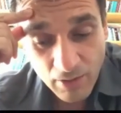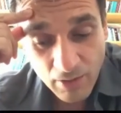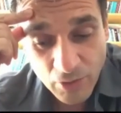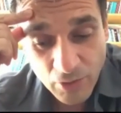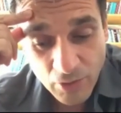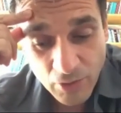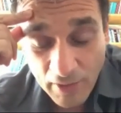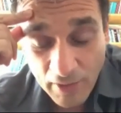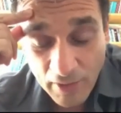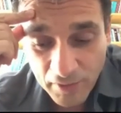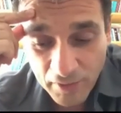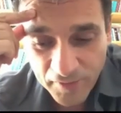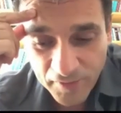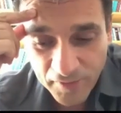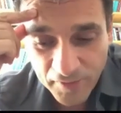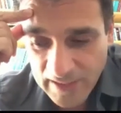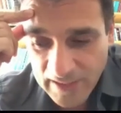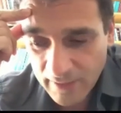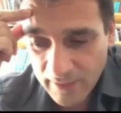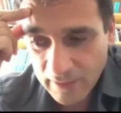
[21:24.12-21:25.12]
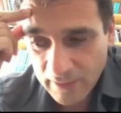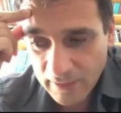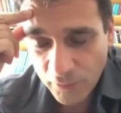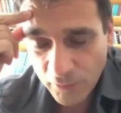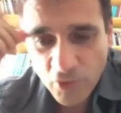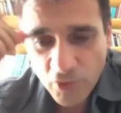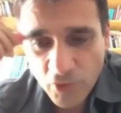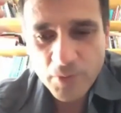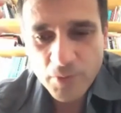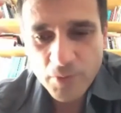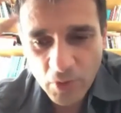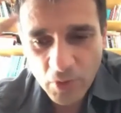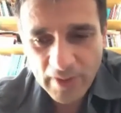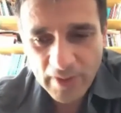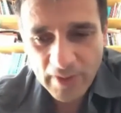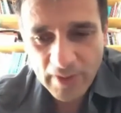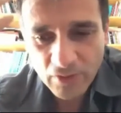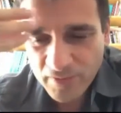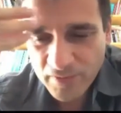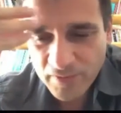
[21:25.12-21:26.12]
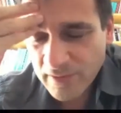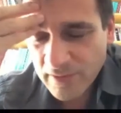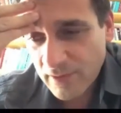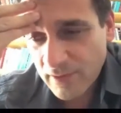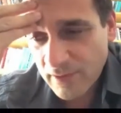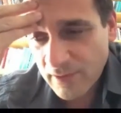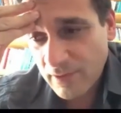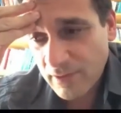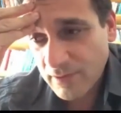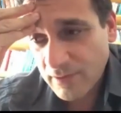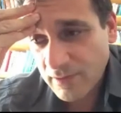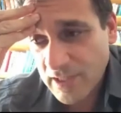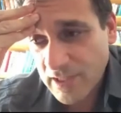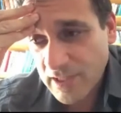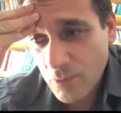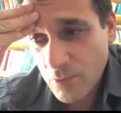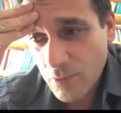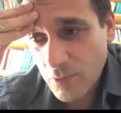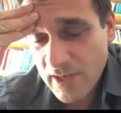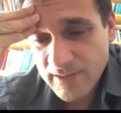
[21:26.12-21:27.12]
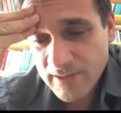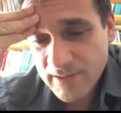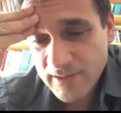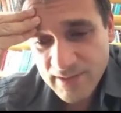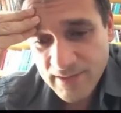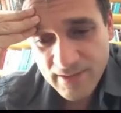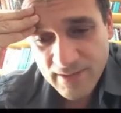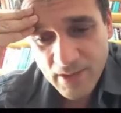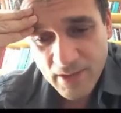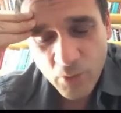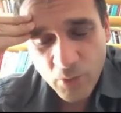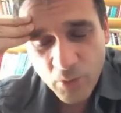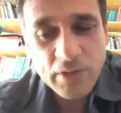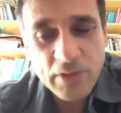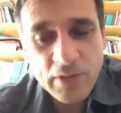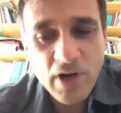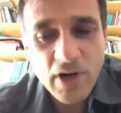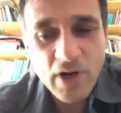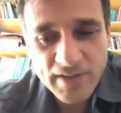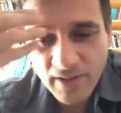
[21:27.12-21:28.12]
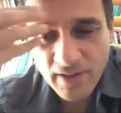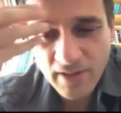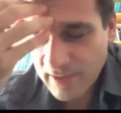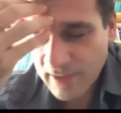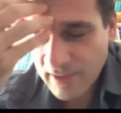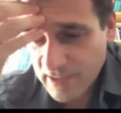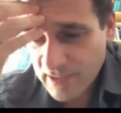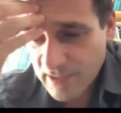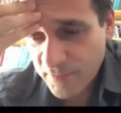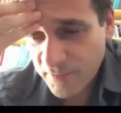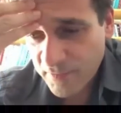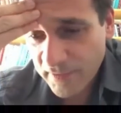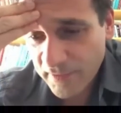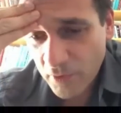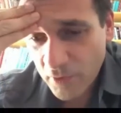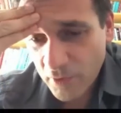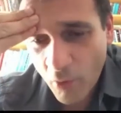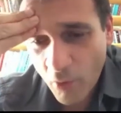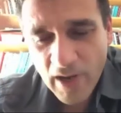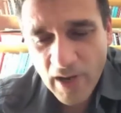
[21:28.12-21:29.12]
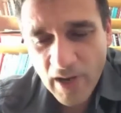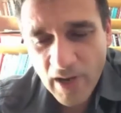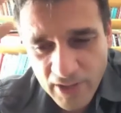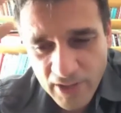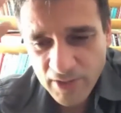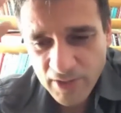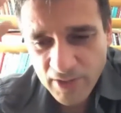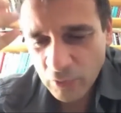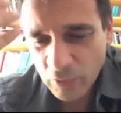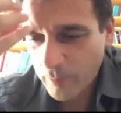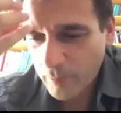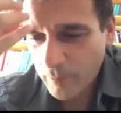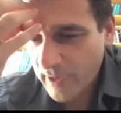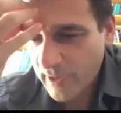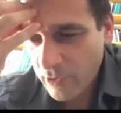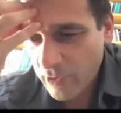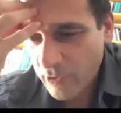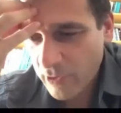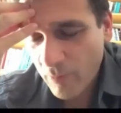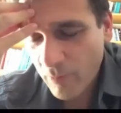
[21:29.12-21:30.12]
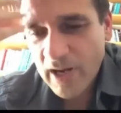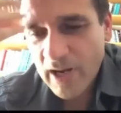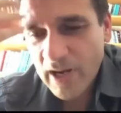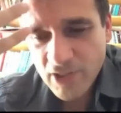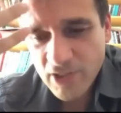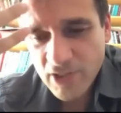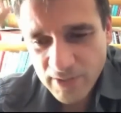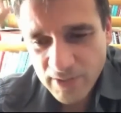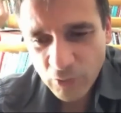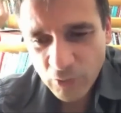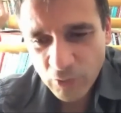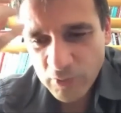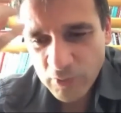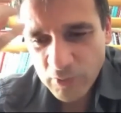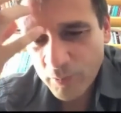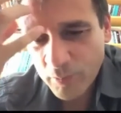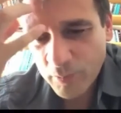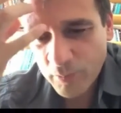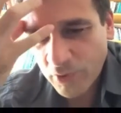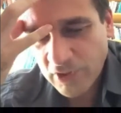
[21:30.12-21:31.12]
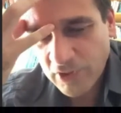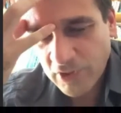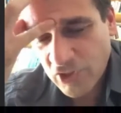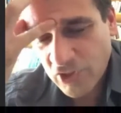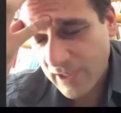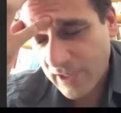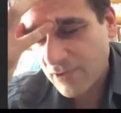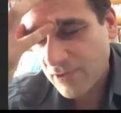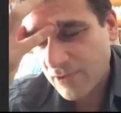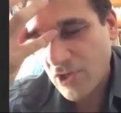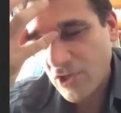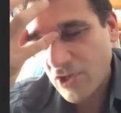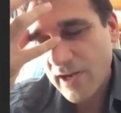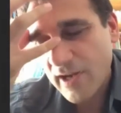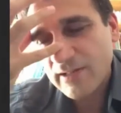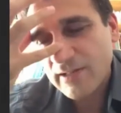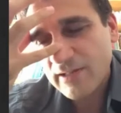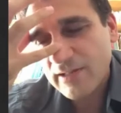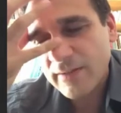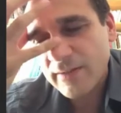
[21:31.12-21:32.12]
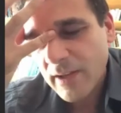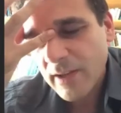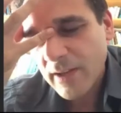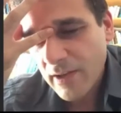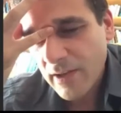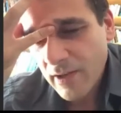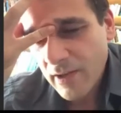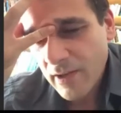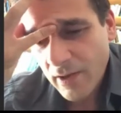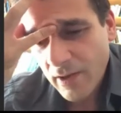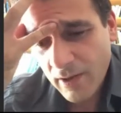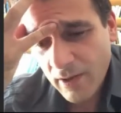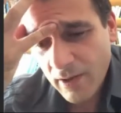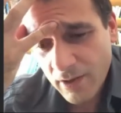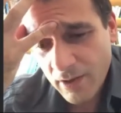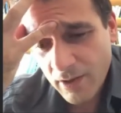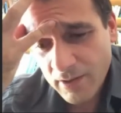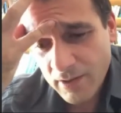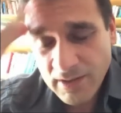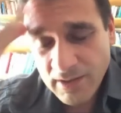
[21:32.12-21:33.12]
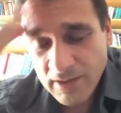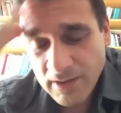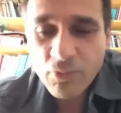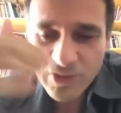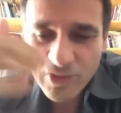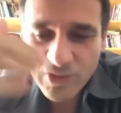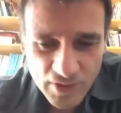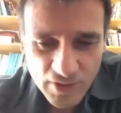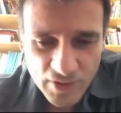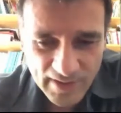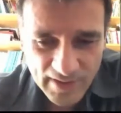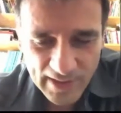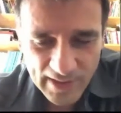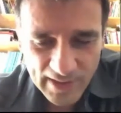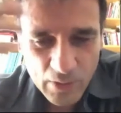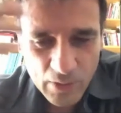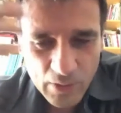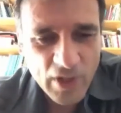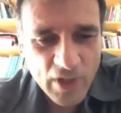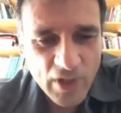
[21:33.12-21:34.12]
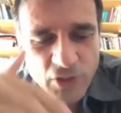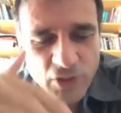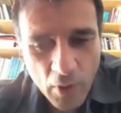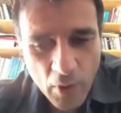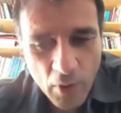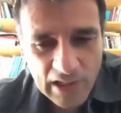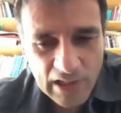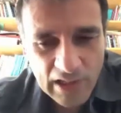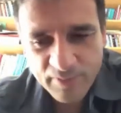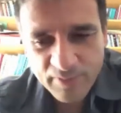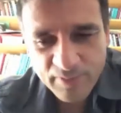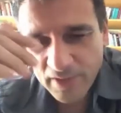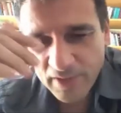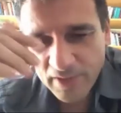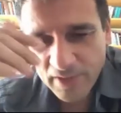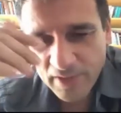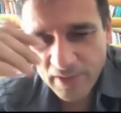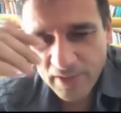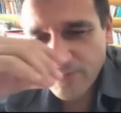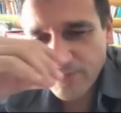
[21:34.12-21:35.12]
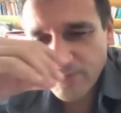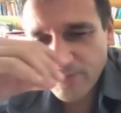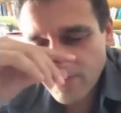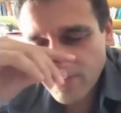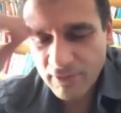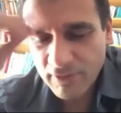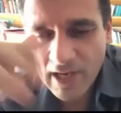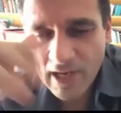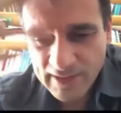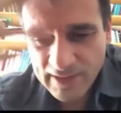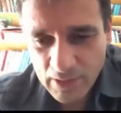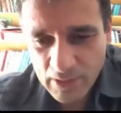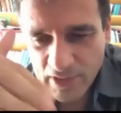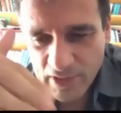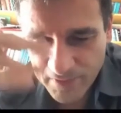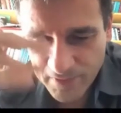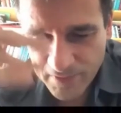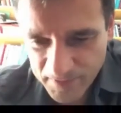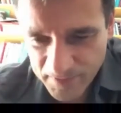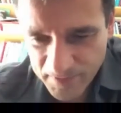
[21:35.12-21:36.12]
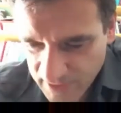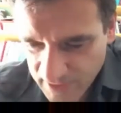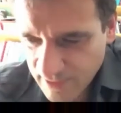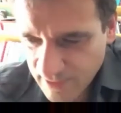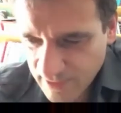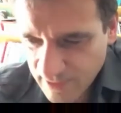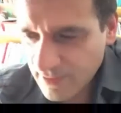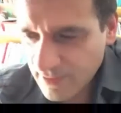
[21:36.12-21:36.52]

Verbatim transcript: you have the feeling that, of course, for Beethoven, when he was young, his father obliged him to play, obliged him to be a prodigy child. It was just telling he was 12, but in reality he was 15.